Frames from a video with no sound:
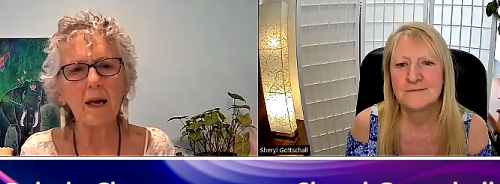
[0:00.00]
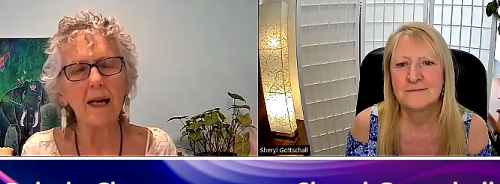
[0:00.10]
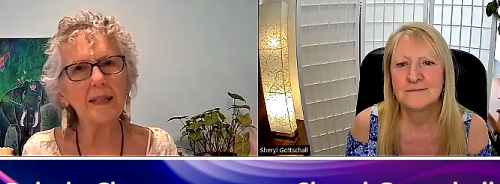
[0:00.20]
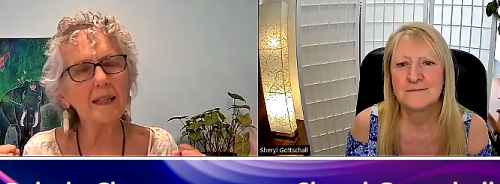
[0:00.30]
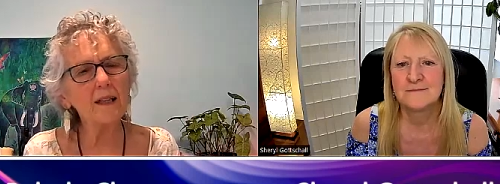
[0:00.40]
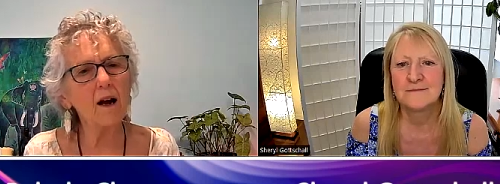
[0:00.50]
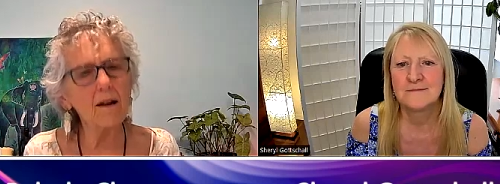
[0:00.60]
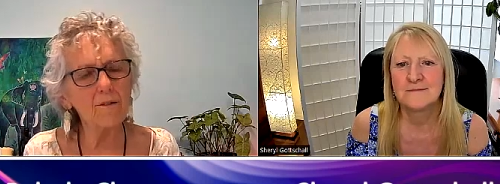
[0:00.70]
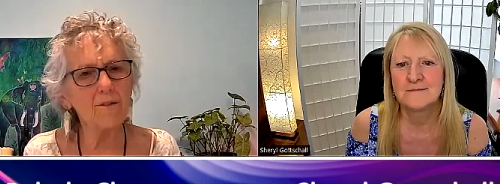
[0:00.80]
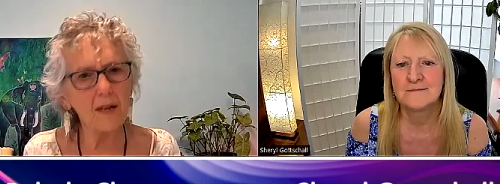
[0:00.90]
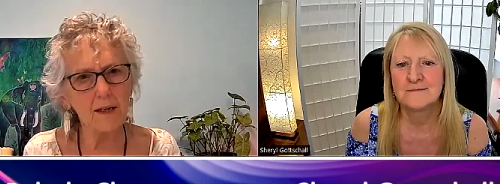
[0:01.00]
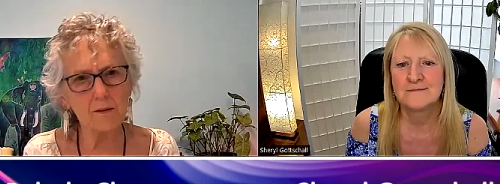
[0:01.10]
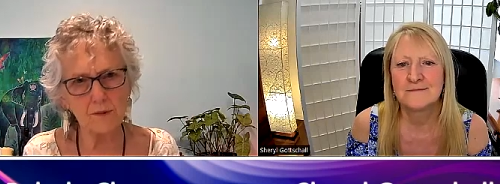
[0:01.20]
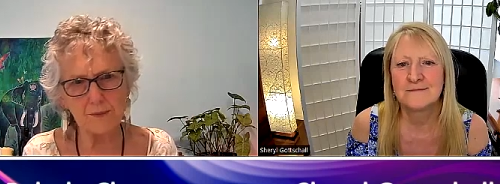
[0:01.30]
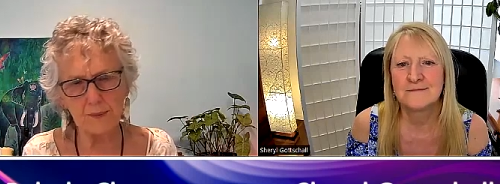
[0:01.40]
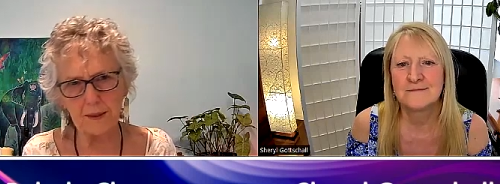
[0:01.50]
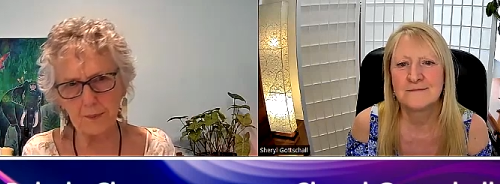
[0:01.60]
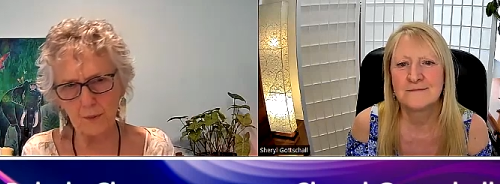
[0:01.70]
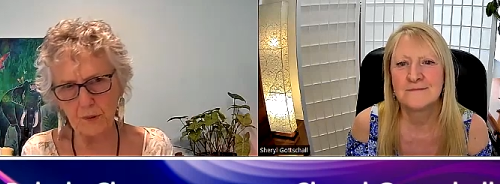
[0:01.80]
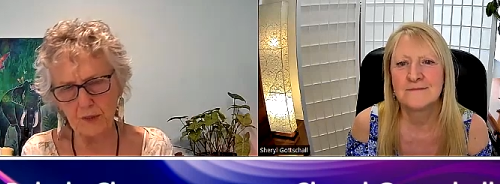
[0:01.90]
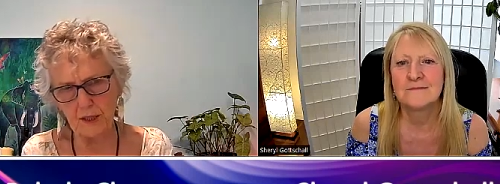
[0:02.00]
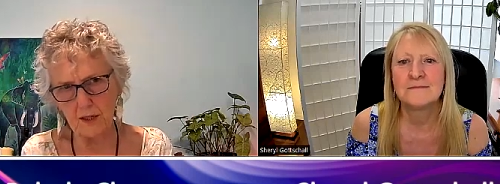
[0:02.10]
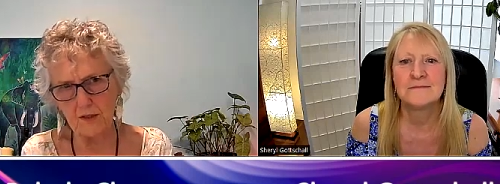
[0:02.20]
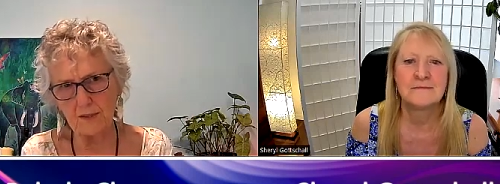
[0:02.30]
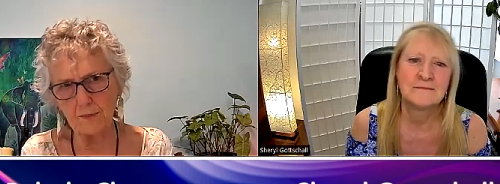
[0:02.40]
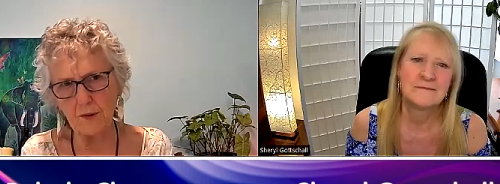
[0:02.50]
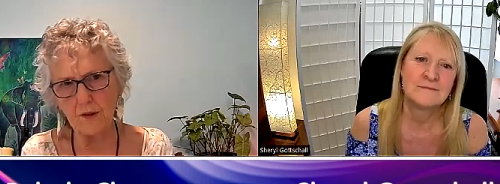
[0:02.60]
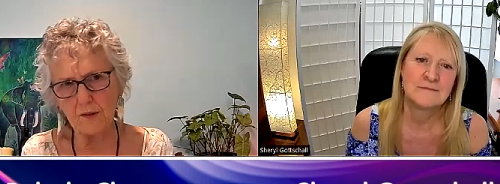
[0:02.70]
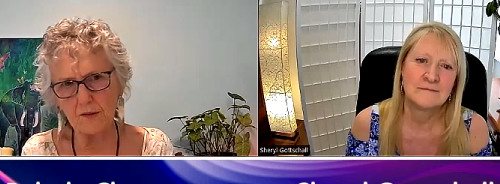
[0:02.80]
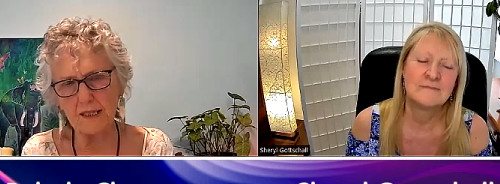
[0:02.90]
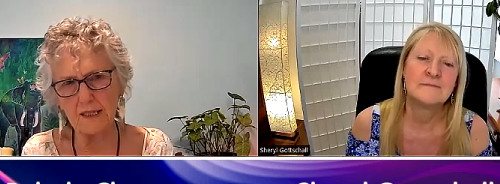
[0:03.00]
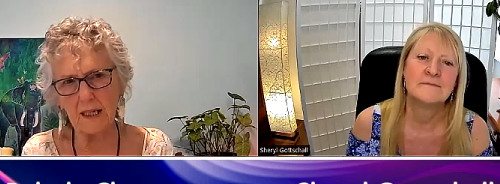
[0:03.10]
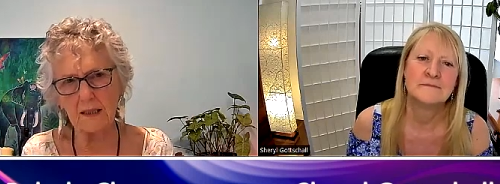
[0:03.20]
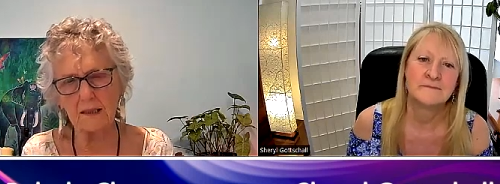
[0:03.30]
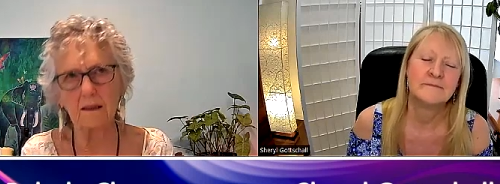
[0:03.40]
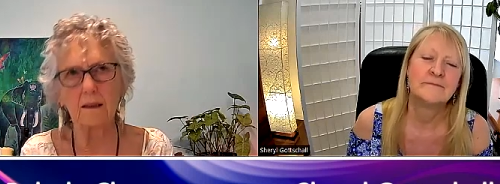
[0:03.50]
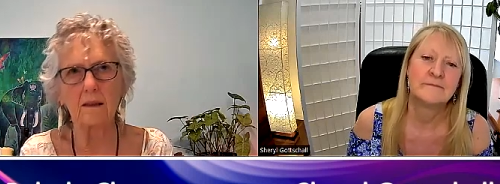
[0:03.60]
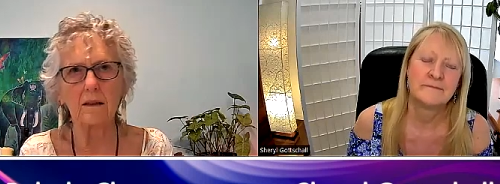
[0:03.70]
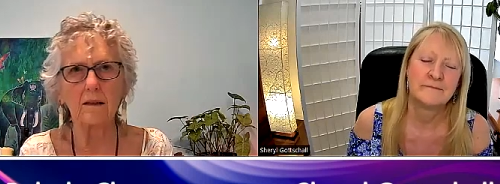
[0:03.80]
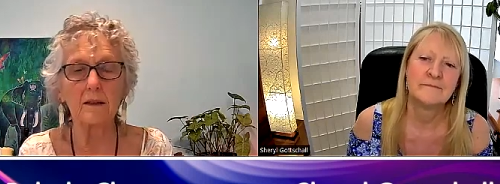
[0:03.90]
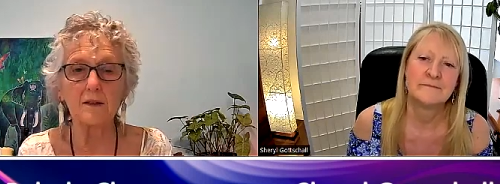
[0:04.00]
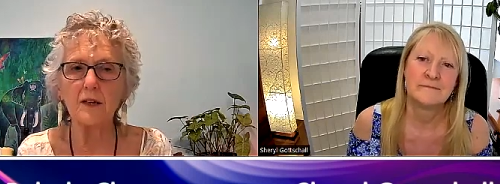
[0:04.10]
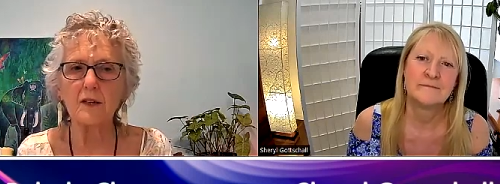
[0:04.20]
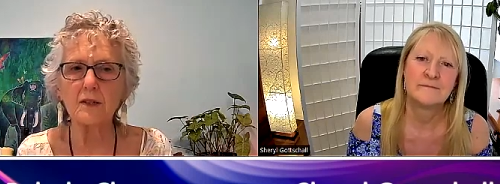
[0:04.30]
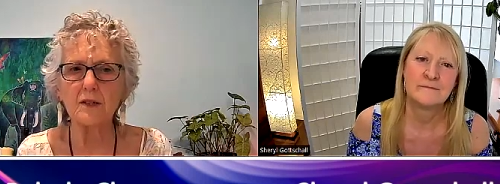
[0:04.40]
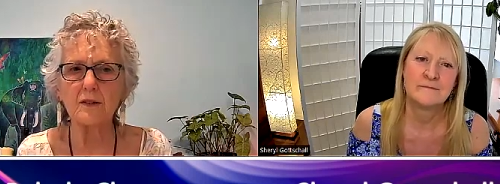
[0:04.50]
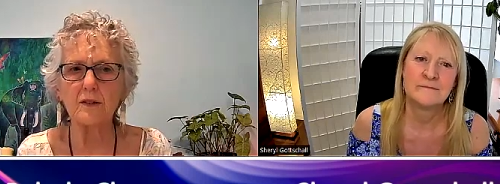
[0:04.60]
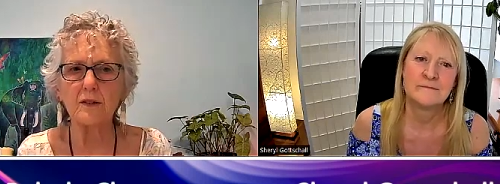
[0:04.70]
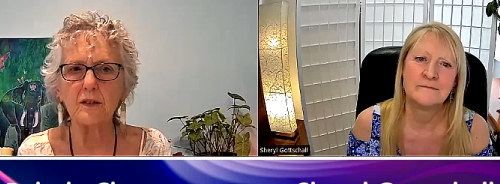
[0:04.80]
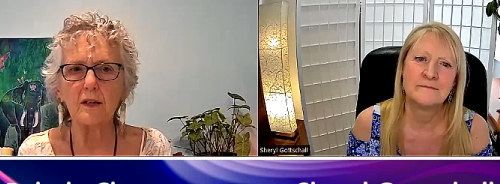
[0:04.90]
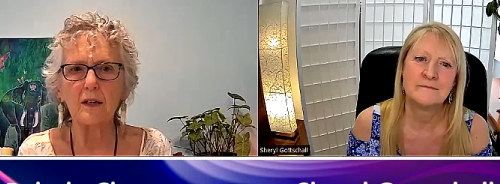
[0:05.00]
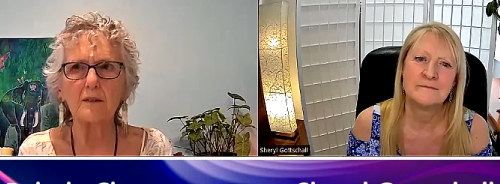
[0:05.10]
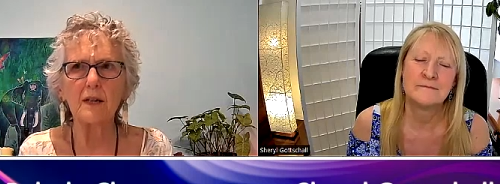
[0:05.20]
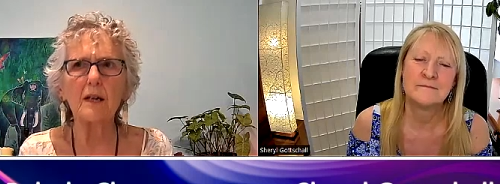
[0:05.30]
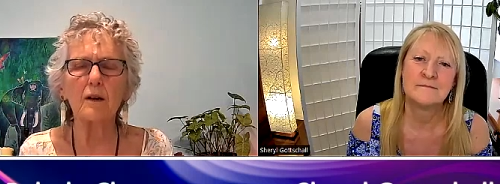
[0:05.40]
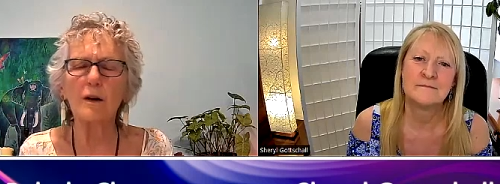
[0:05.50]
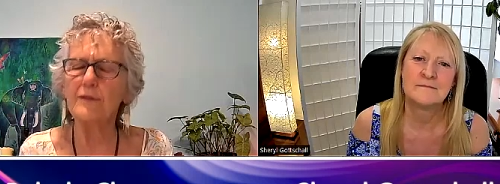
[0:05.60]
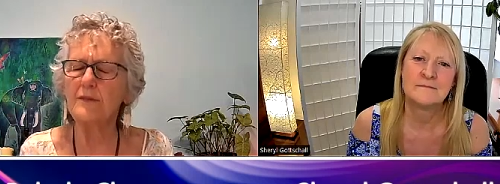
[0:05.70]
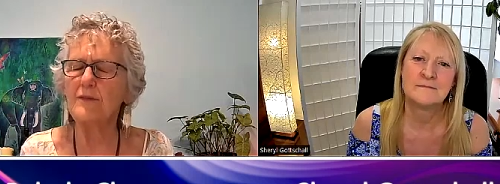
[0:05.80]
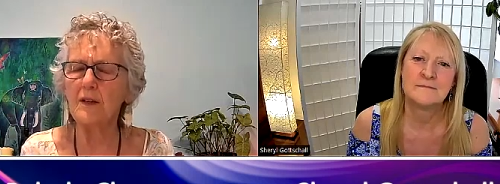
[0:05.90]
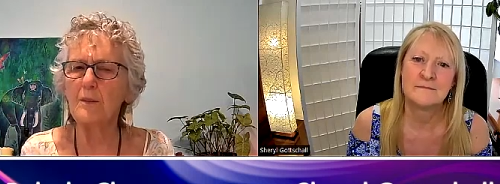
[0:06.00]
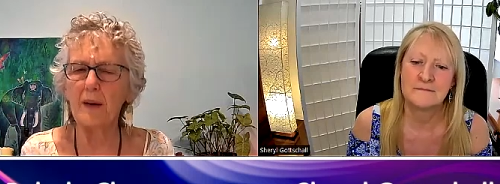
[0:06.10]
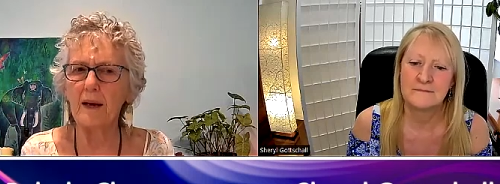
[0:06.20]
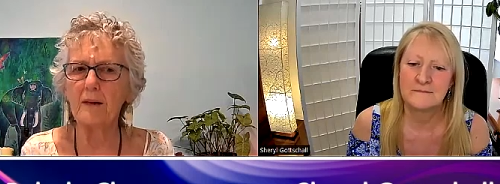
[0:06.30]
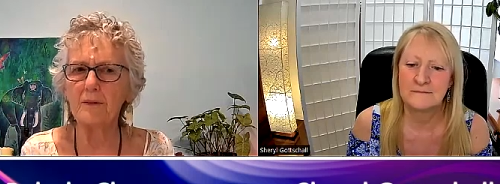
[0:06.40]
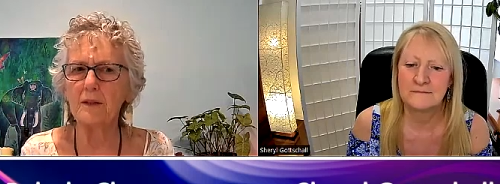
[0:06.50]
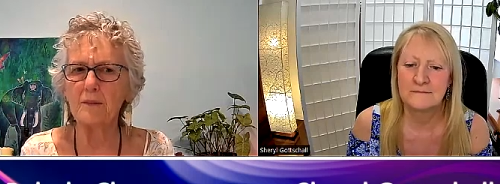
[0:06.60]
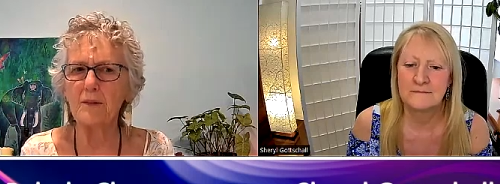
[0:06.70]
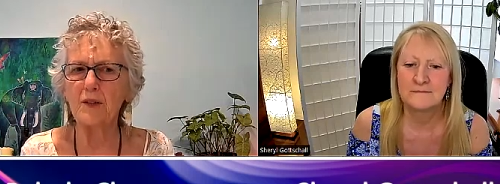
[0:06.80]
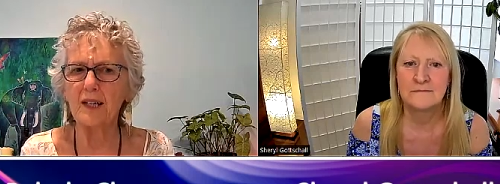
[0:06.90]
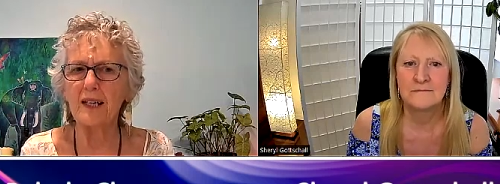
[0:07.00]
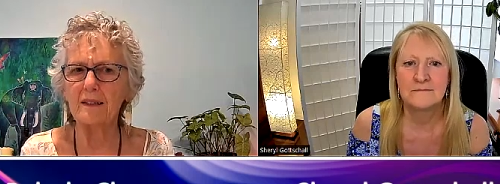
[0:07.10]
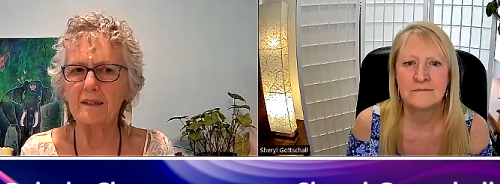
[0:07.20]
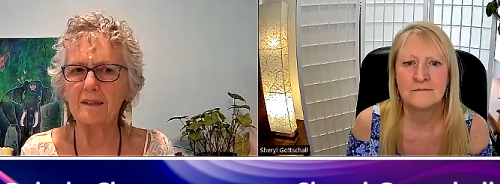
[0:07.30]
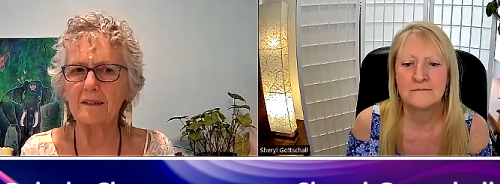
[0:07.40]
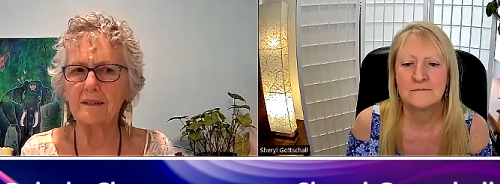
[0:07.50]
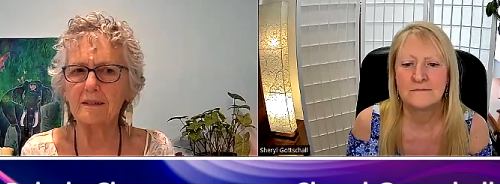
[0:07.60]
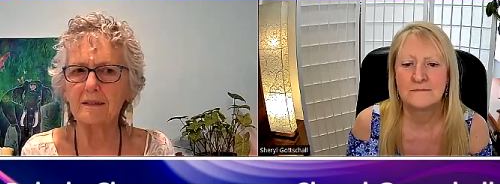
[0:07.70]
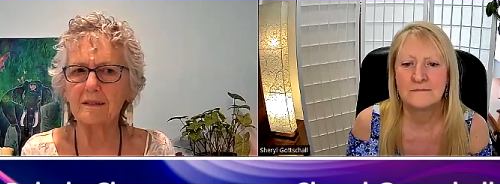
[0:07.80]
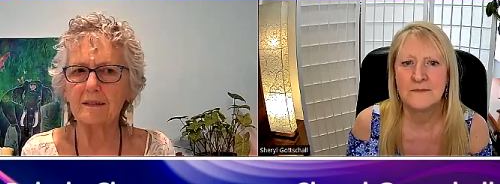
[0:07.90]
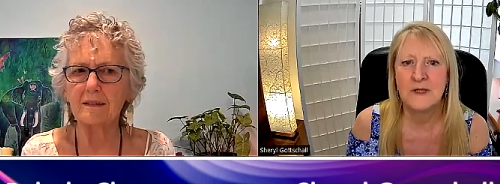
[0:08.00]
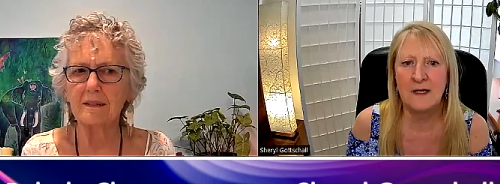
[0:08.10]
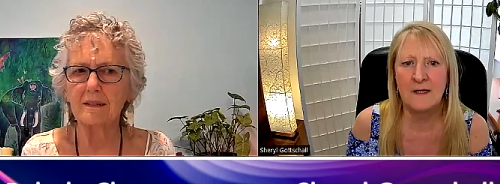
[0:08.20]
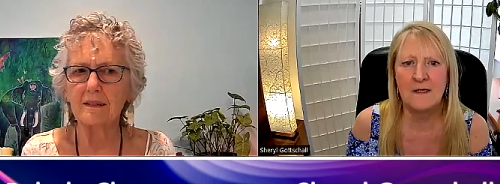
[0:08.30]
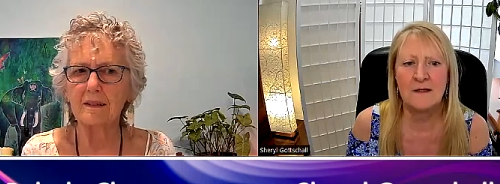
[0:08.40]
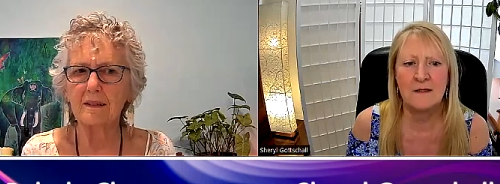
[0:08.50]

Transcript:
Speaker 1: And yet I have found with people with close Mercury Sun conjunctions, they're often very powerful communicators. Yeah.